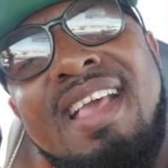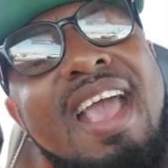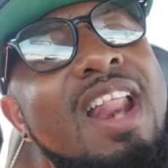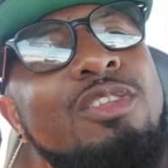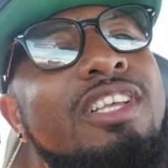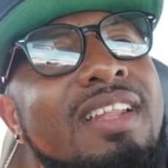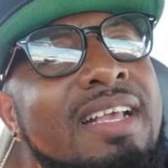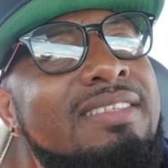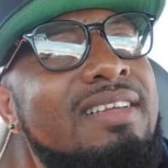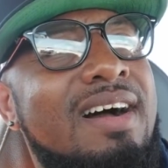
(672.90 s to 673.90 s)
And until
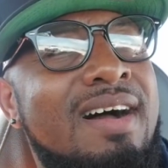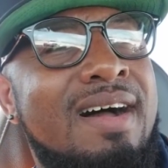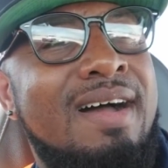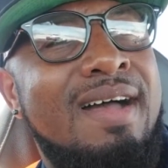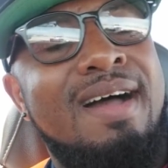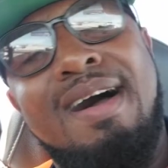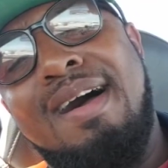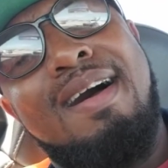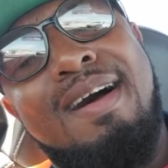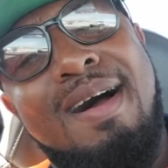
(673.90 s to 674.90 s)
next
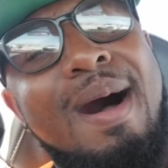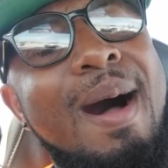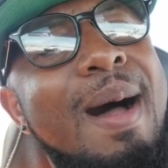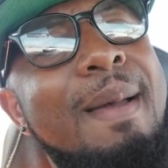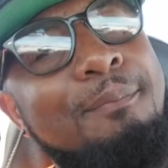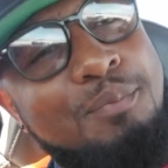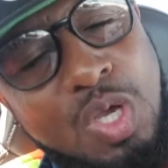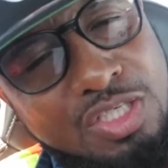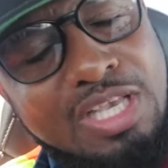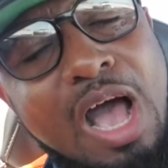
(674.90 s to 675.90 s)
time,
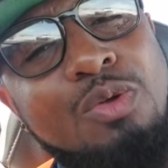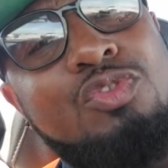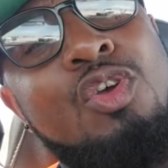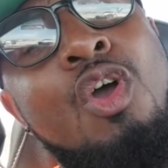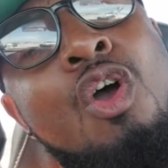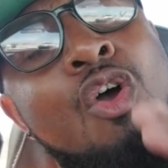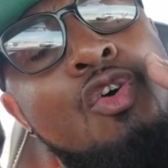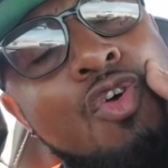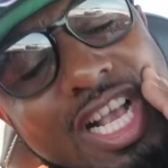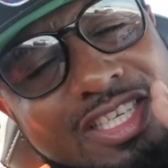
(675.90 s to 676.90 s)
peace out,
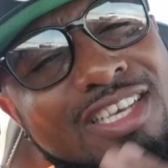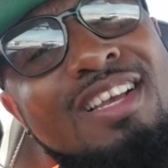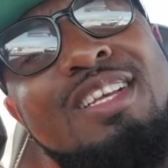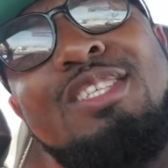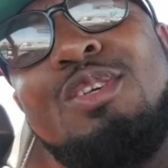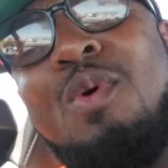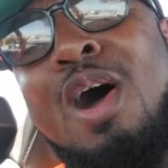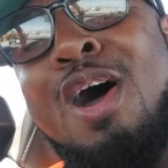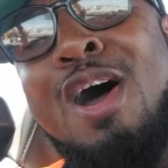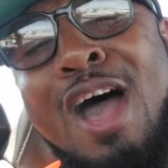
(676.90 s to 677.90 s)
Rich
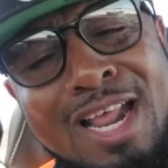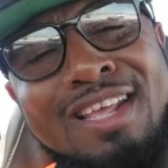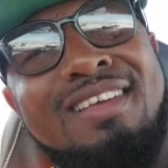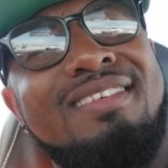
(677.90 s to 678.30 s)
Squad.